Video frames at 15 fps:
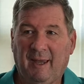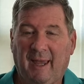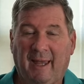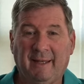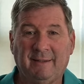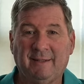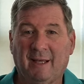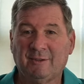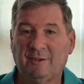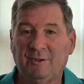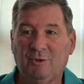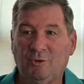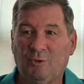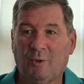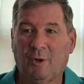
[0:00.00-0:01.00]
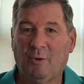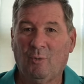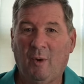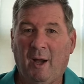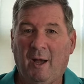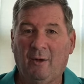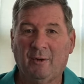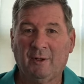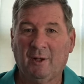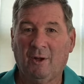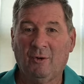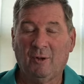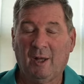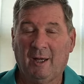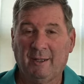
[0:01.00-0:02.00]
and it doesn't do real well in
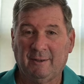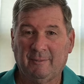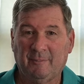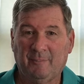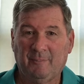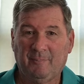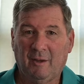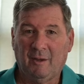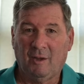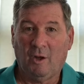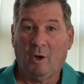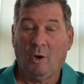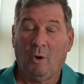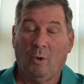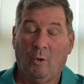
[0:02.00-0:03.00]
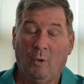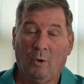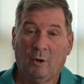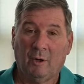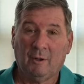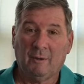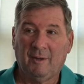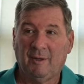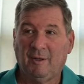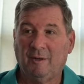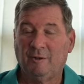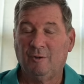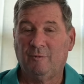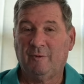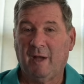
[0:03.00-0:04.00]
low light. Or
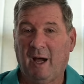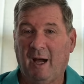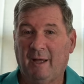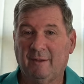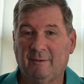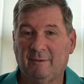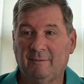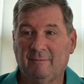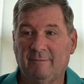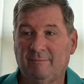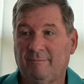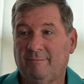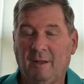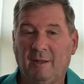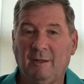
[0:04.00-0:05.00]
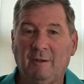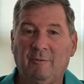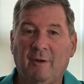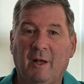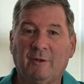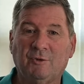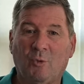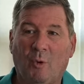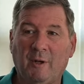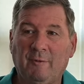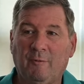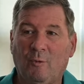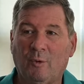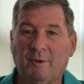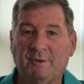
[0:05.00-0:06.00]
you've got a
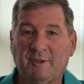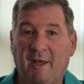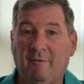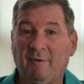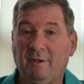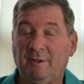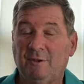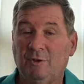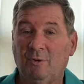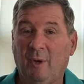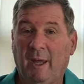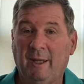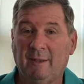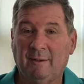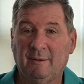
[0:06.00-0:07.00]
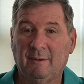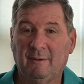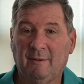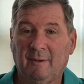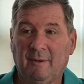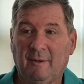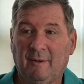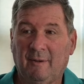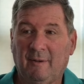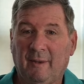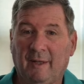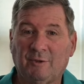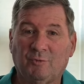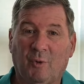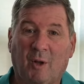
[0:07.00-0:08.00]
24 to 70 2.8
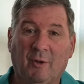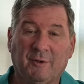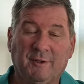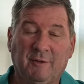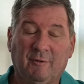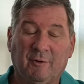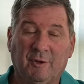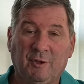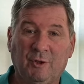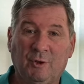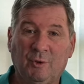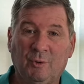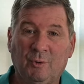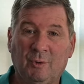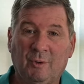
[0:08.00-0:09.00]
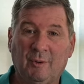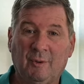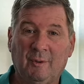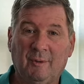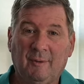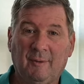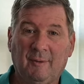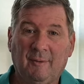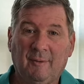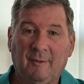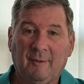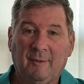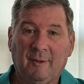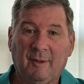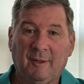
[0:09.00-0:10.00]
that's relatively new.
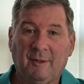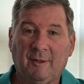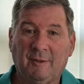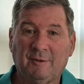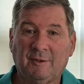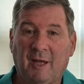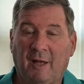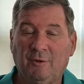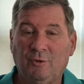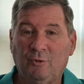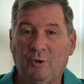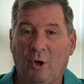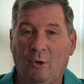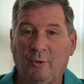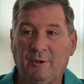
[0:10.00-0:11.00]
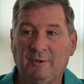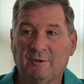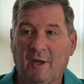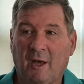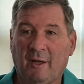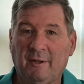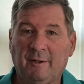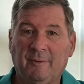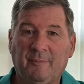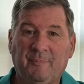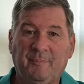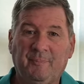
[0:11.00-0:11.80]
It's got new coatings on it.